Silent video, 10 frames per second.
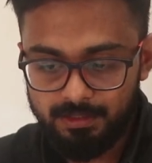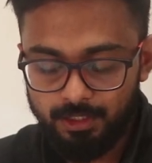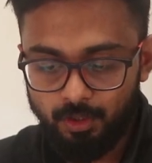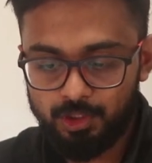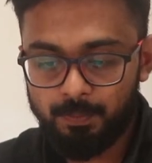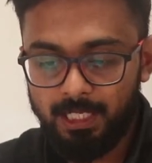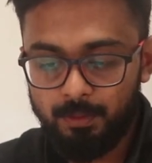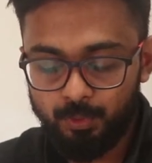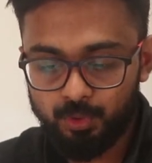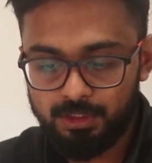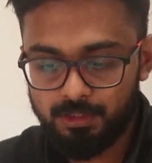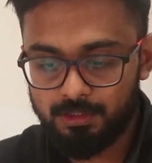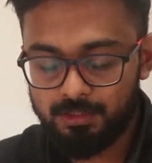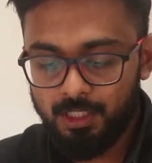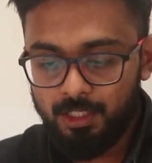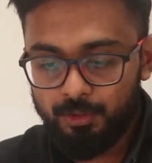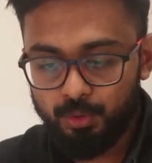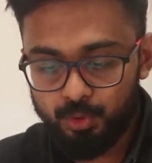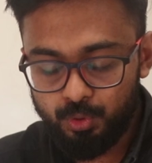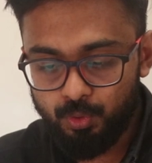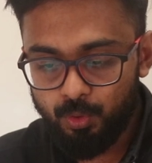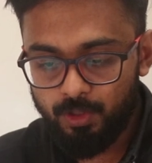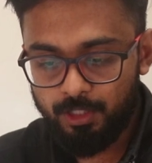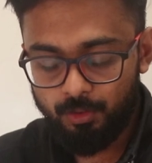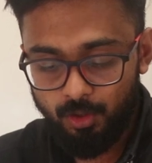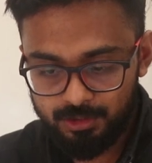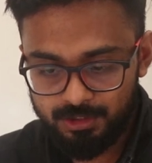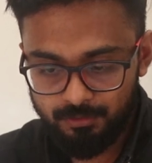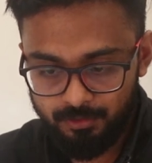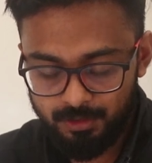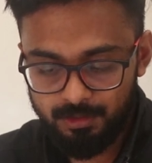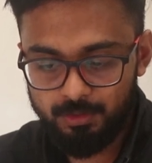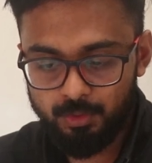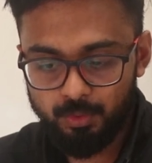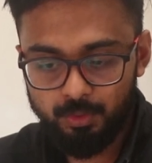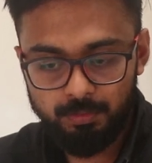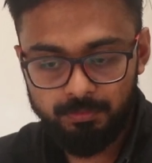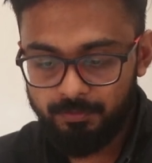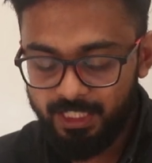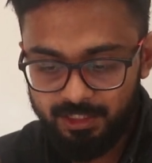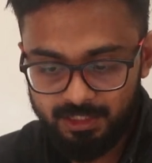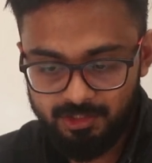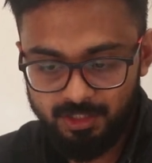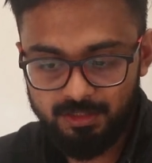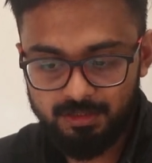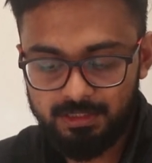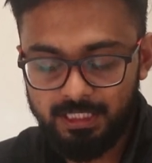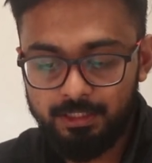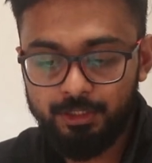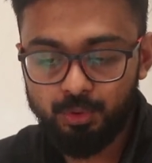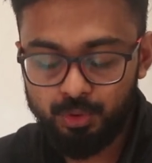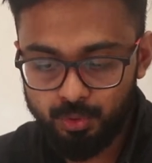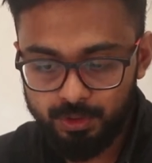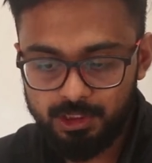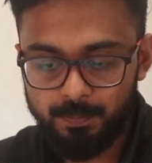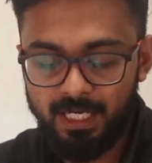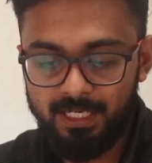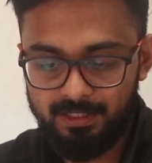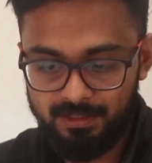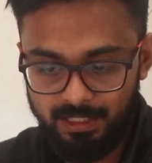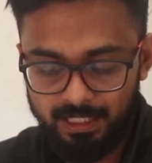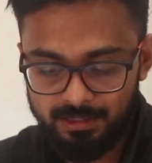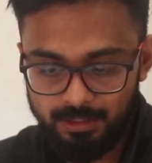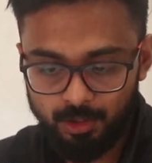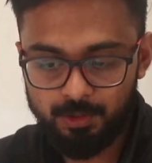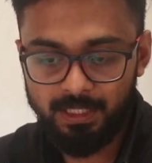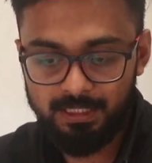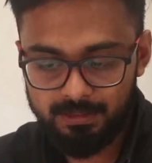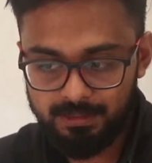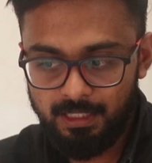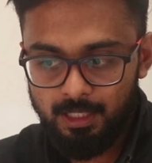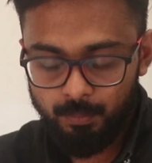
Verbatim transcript: the OSPAAL posters used to go across the world to various struggles and it used to inspire and the OSPAAL